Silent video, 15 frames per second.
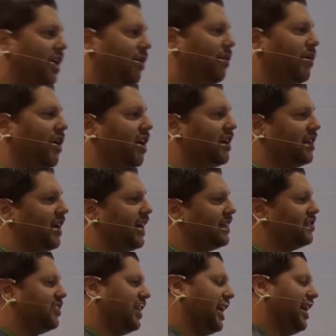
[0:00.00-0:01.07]
We
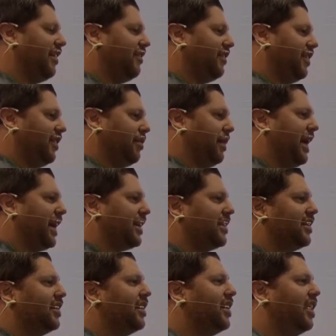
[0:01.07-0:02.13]
actually have in the back
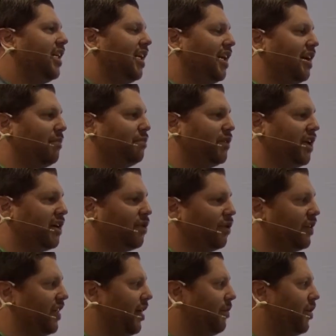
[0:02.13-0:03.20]
a pretty cool
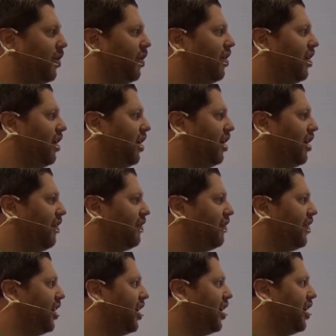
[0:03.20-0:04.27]
demo of
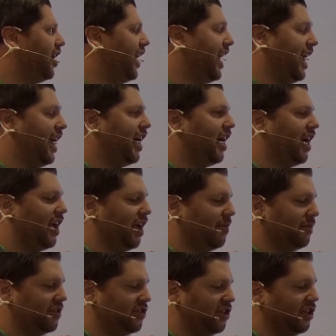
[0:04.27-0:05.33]
AI and
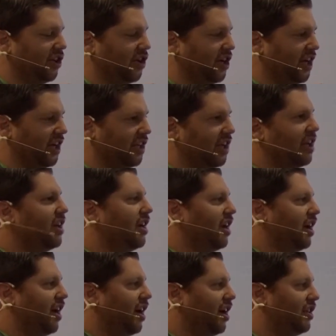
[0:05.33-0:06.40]
machine learning
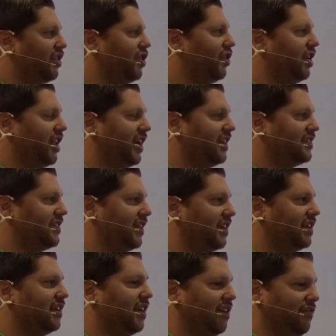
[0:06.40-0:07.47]
utilizing
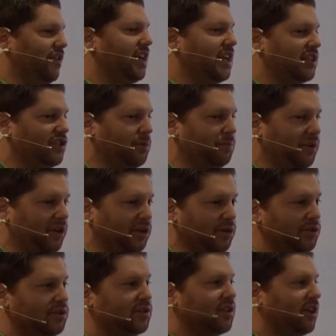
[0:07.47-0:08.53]
NVIDIA
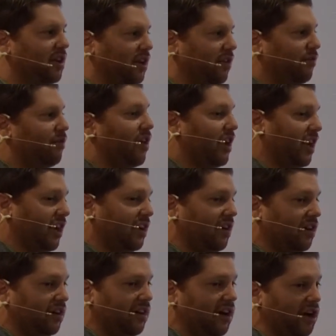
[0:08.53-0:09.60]
GPUs running
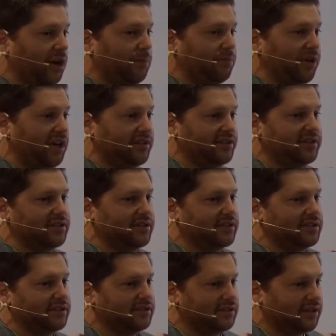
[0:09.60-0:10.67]
on ARM processors.
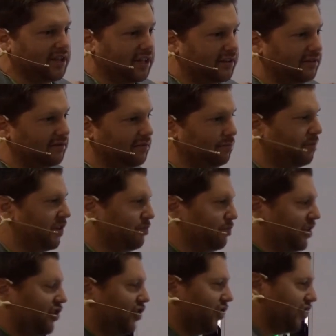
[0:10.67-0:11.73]
So that be
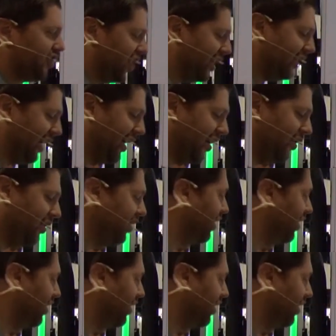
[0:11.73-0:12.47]
sure to check that out.